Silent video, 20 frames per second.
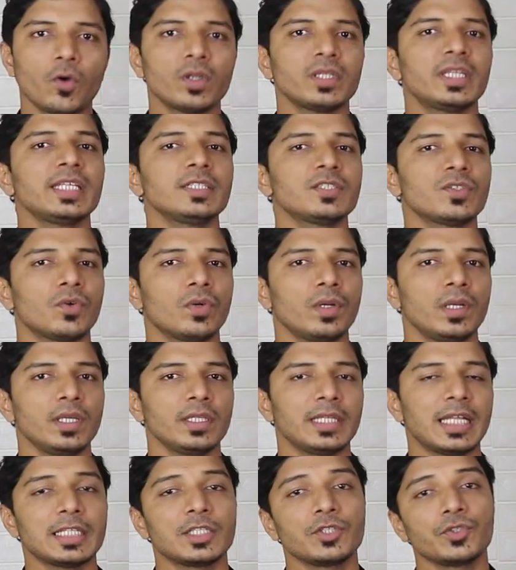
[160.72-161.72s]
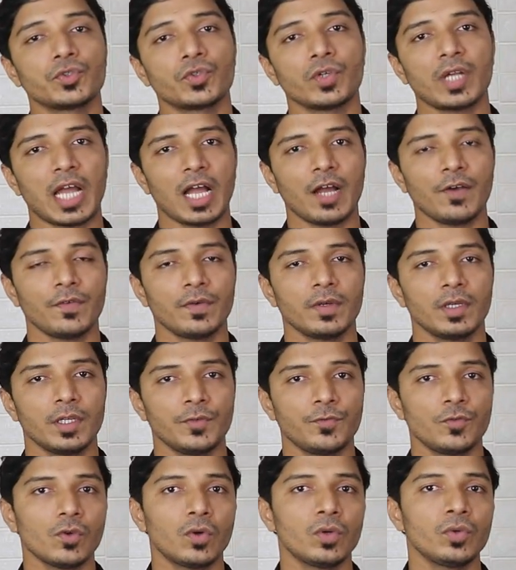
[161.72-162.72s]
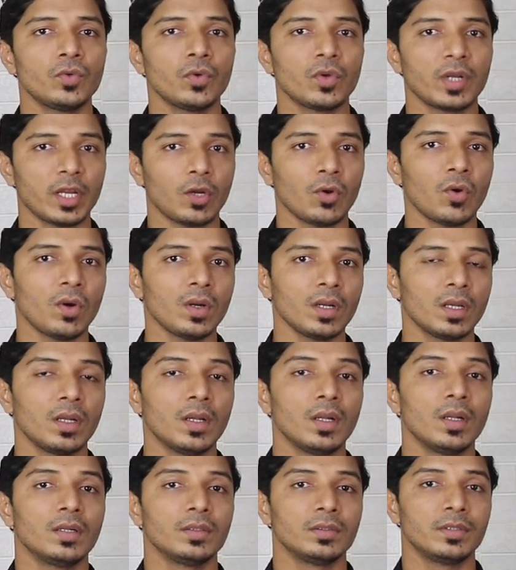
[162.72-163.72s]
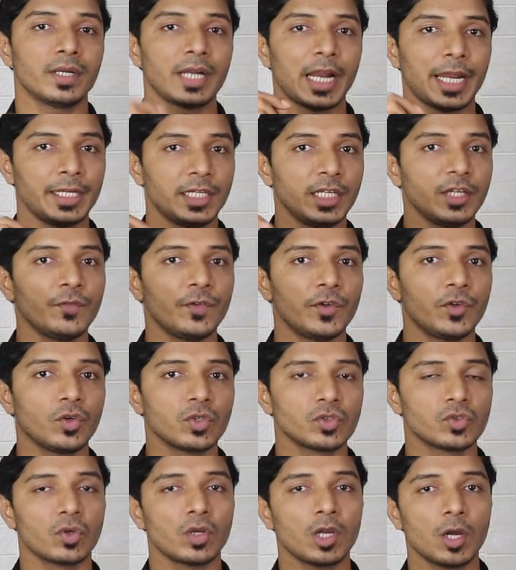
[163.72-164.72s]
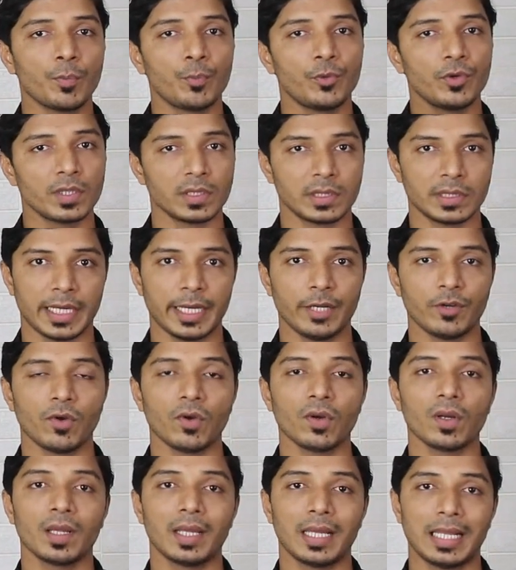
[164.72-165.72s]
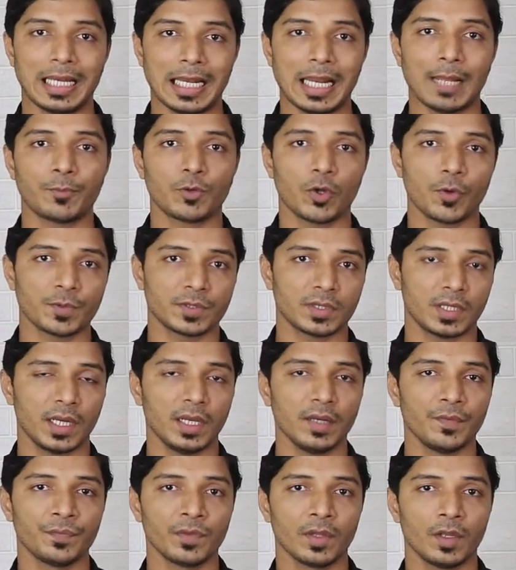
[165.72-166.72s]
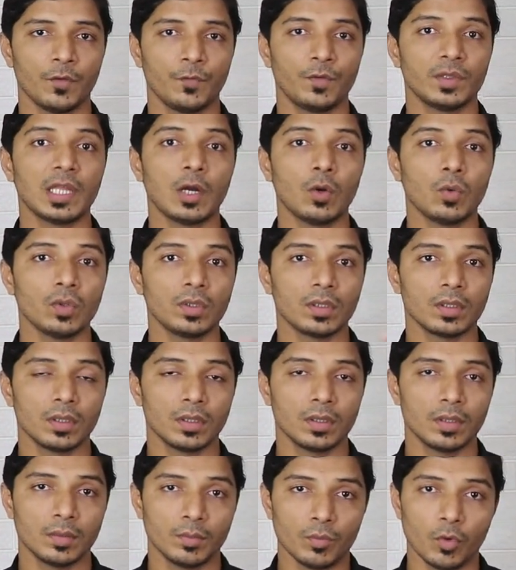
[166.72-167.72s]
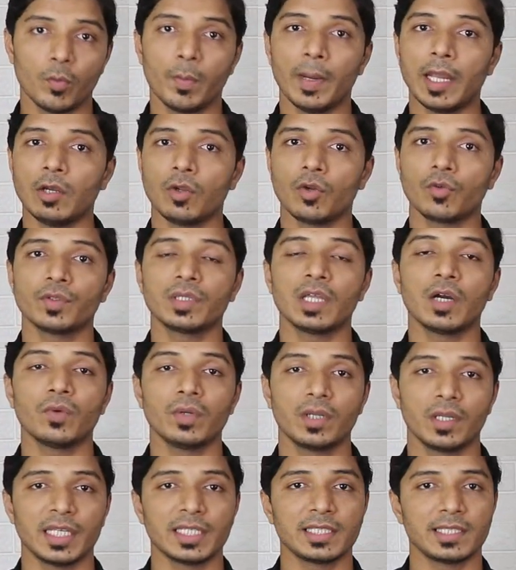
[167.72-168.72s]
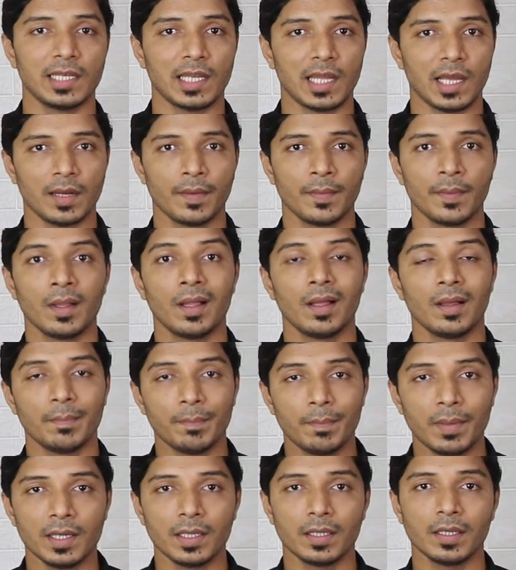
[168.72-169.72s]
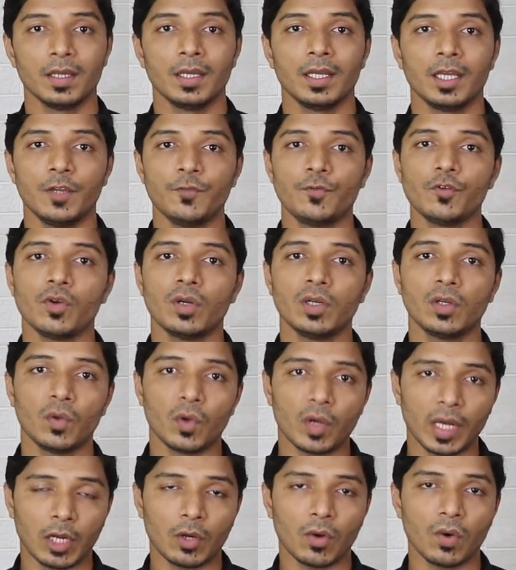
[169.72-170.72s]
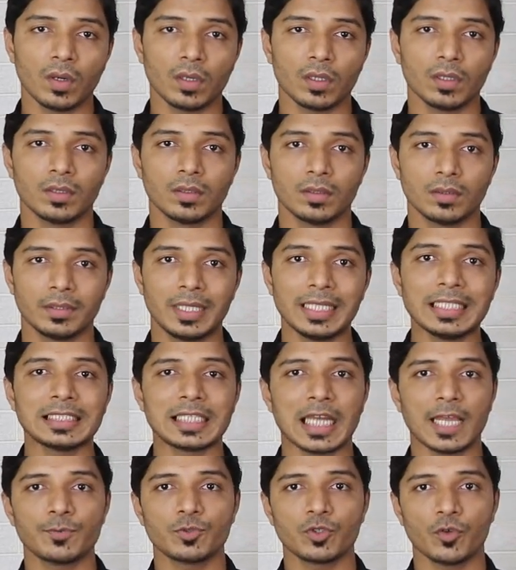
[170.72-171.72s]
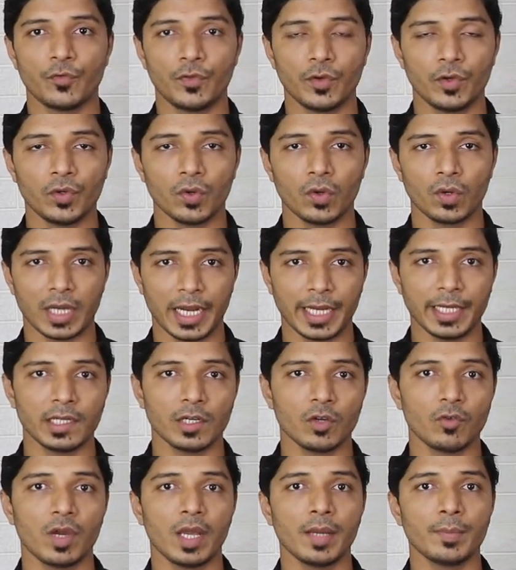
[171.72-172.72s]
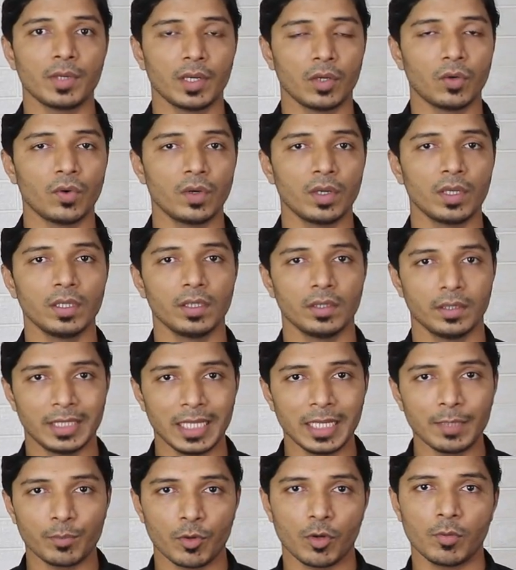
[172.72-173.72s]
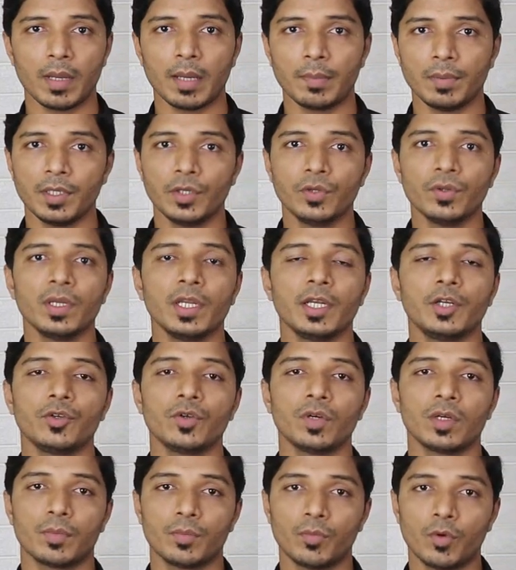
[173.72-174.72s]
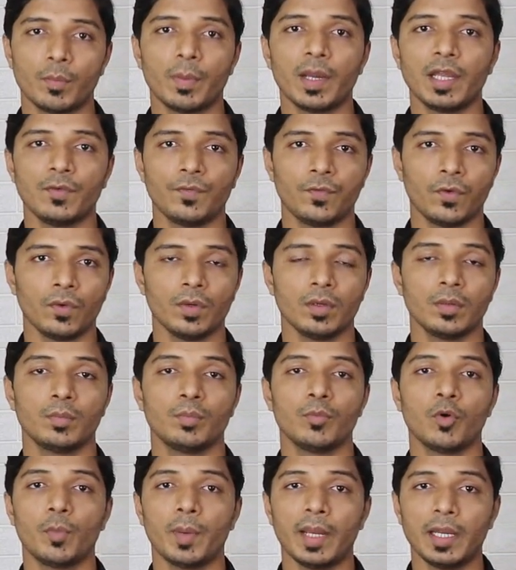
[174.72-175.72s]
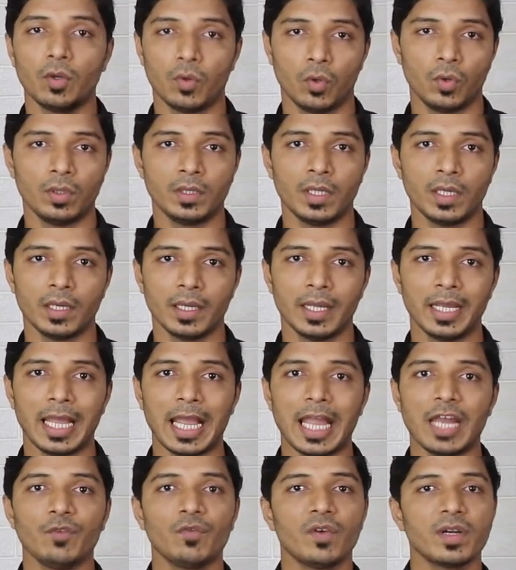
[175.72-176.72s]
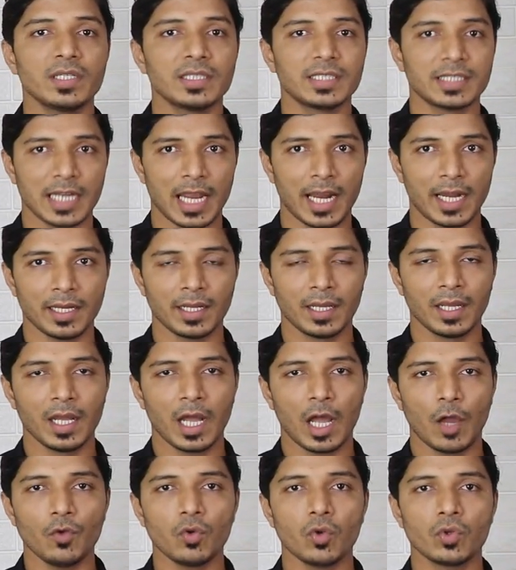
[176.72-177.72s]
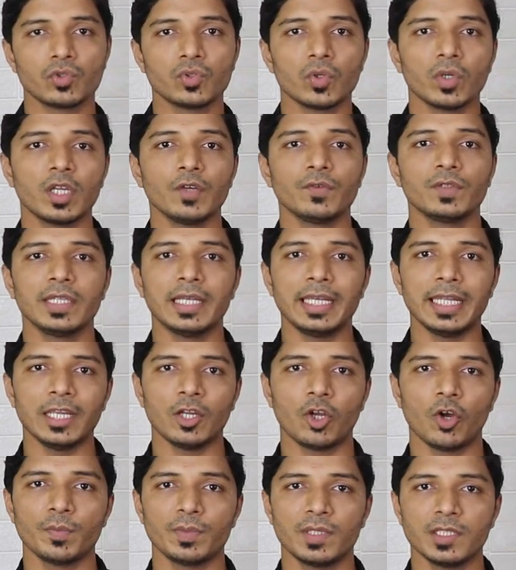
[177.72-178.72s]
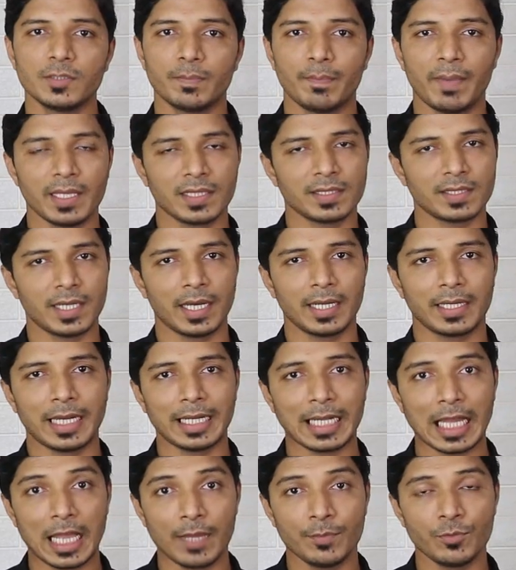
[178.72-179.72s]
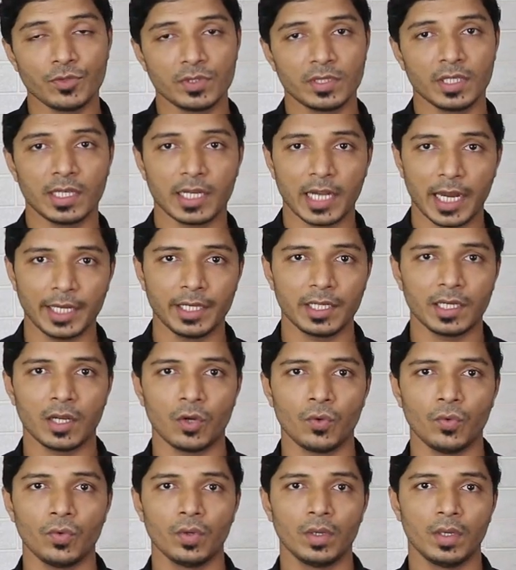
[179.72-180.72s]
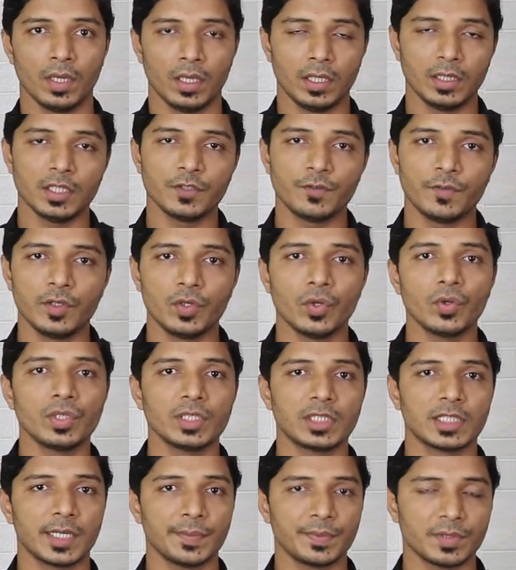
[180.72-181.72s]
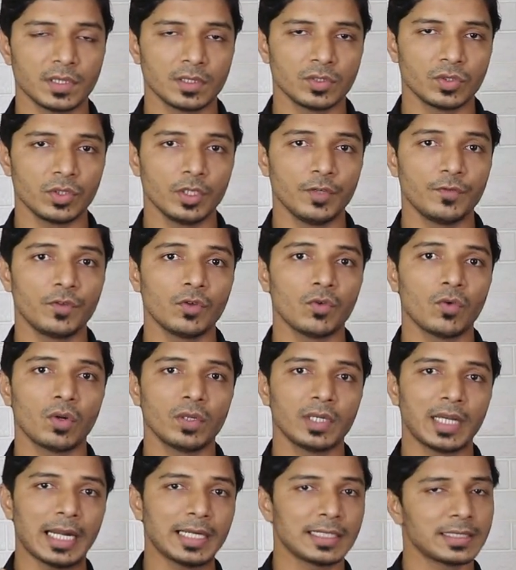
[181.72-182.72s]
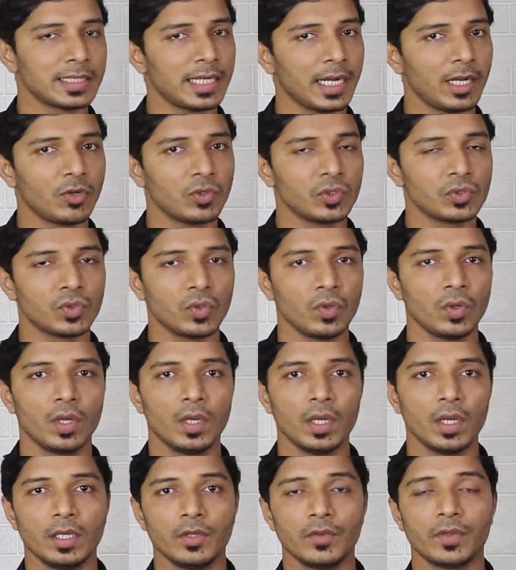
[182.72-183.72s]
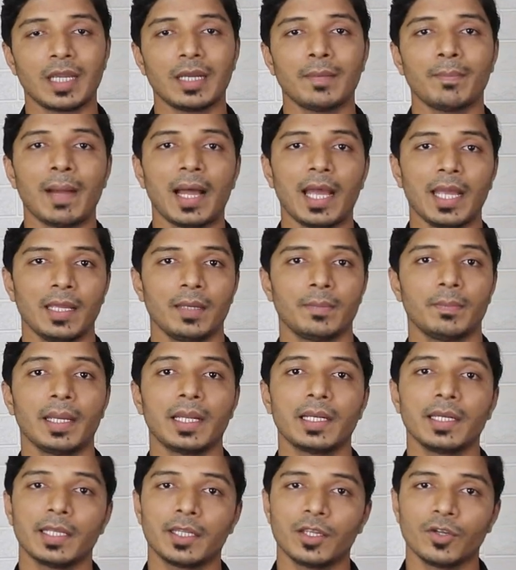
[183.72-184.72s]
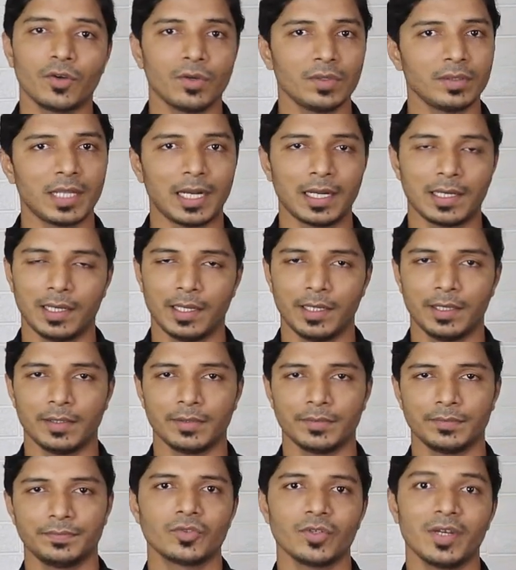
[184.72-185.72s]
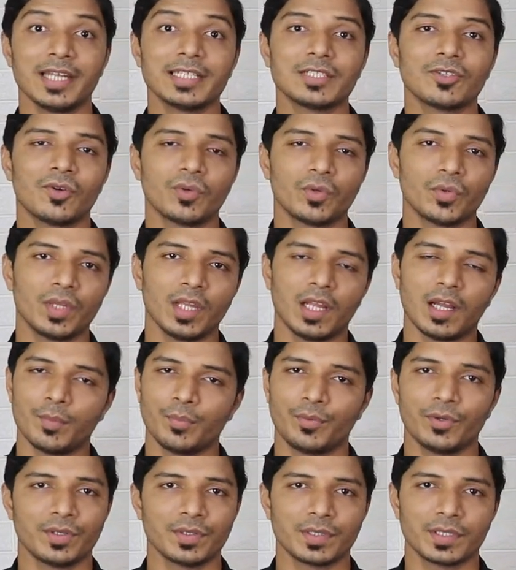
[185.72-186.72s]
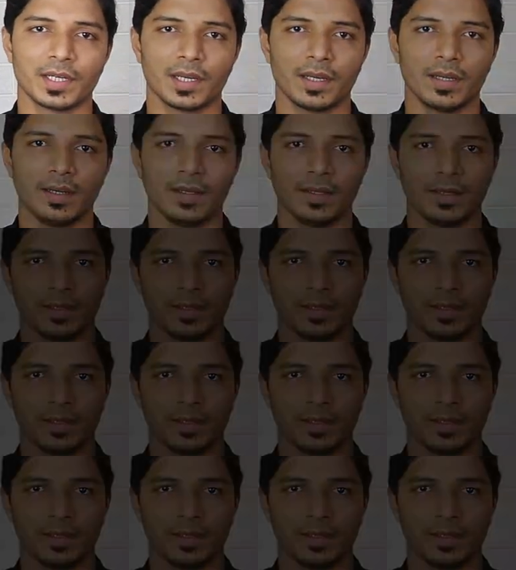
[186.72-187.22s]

four things only that you should have if you want to record the writing videos or computer screen or laptop screen without mobile or without D S L R. But if you want to record these types of video, right now I am recording, then probably you need your mobile phone, mobile holder and one stand. I will also give the link of this best stand that I am using right now in this video description. So if you want that stand also, you can buy by clicking on that link. So let's go to the computer screen.